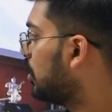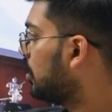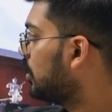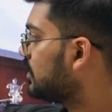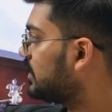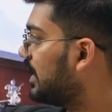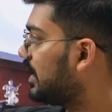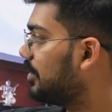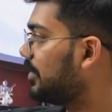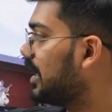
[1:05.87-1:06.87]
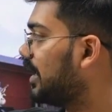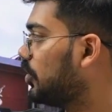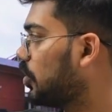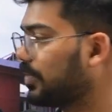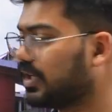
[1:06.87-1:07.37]
set email
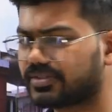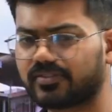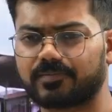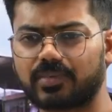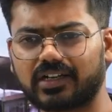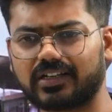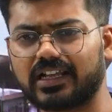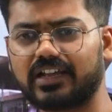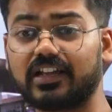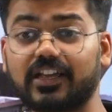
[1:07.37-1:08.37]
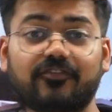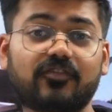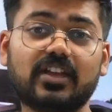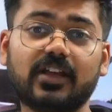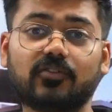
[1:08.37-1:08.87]
ID or password, but if
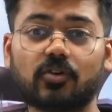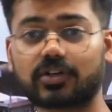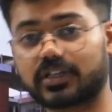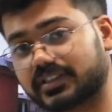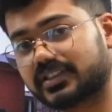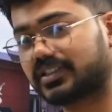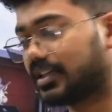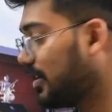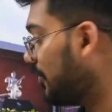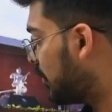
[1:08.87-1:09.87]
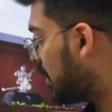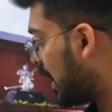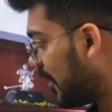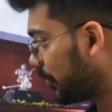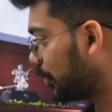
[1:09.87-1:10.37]
we have not registered, we
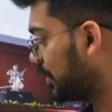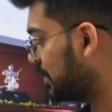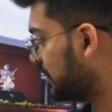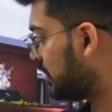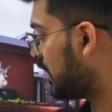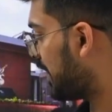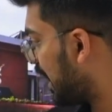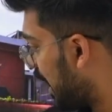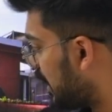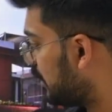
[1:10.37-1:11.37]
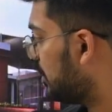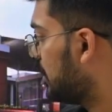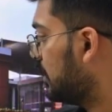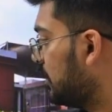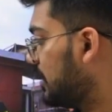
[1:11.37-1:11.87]
have to register, and
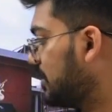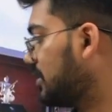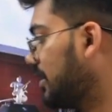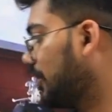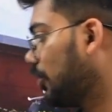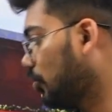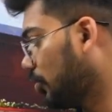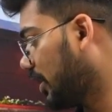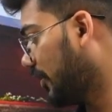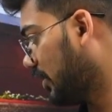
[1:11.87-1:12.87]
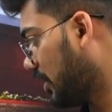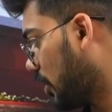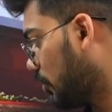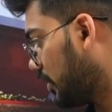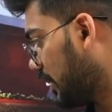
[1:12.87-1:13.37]
there's a link, don't have an
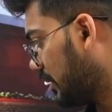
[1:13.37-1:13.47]
account yet,